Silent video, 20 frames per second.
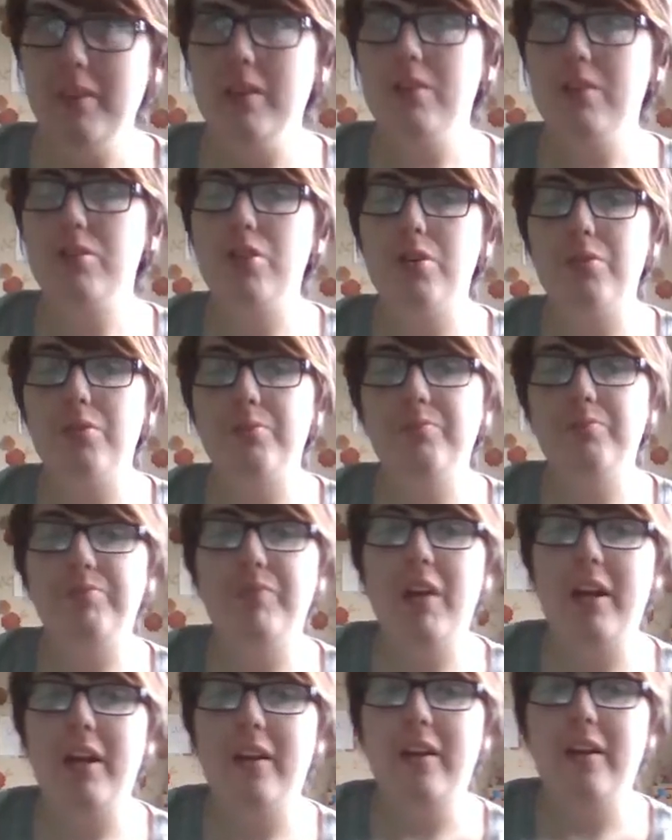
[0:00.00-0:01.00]
So,
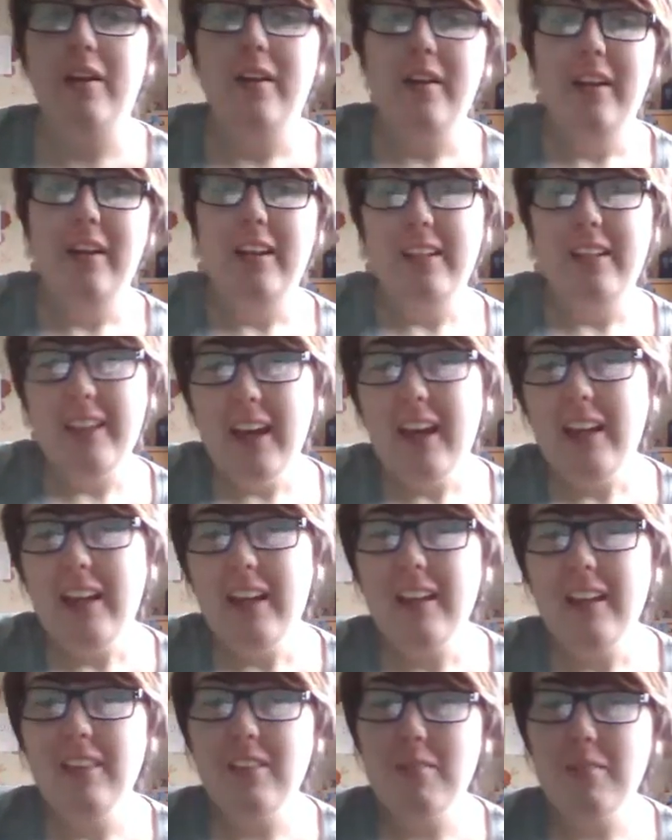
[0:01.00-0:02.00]
yeah,
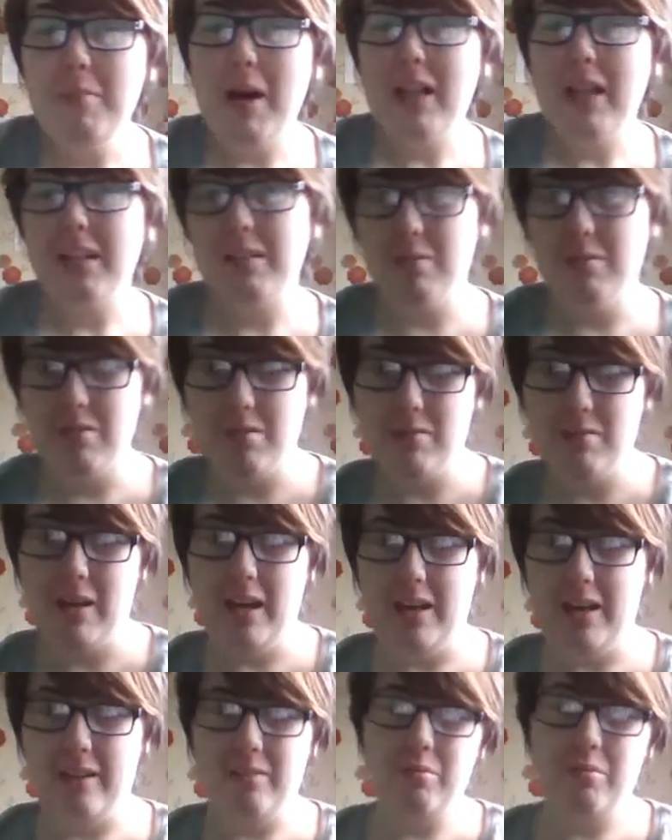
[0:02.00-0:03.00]
I thought Malik was
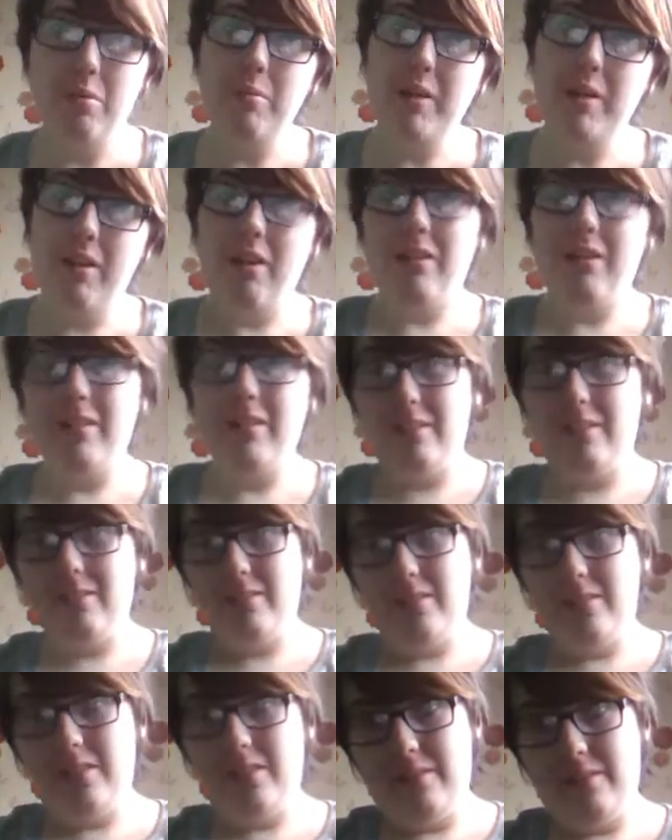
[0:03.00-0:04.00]
okay. What we got in the
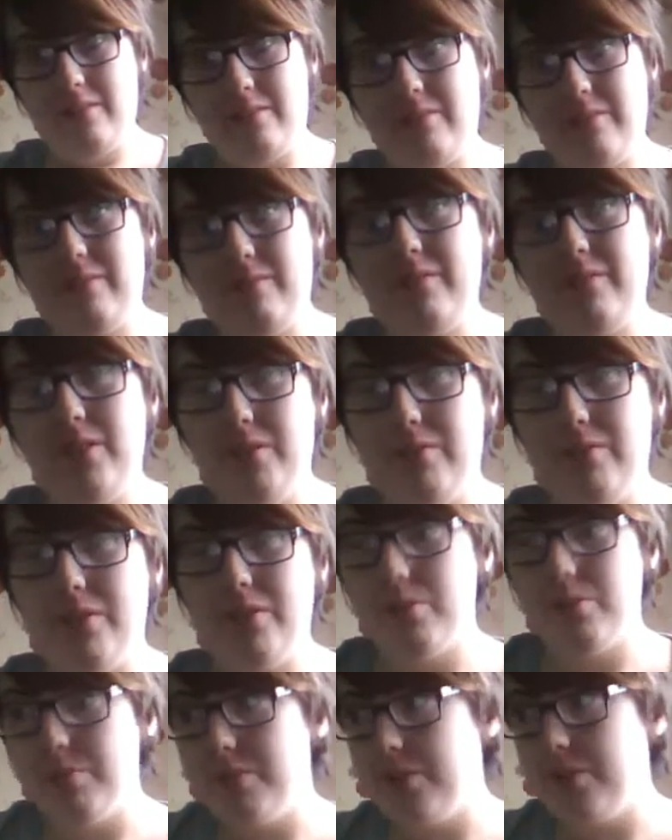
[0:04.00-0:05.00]
alternate
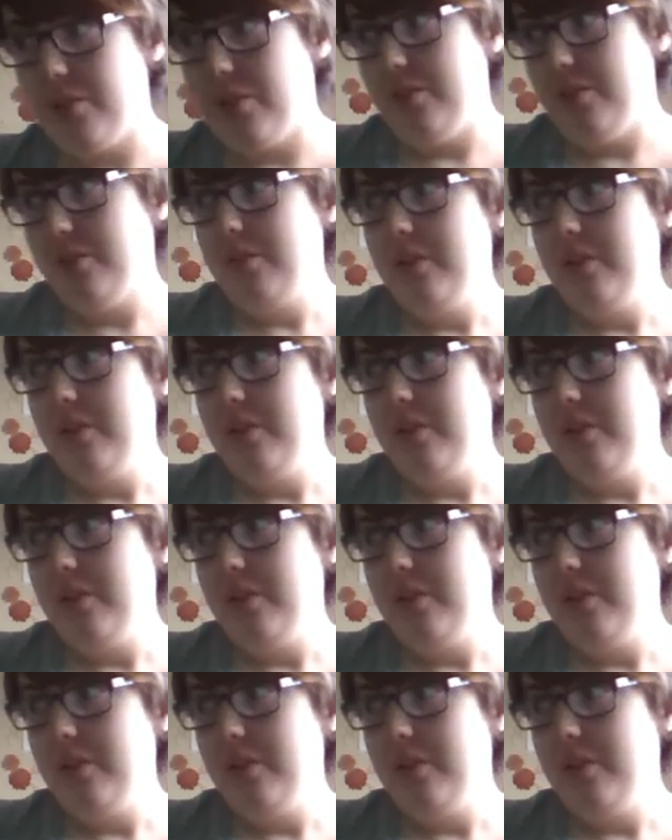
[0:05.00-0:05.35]
universe was good.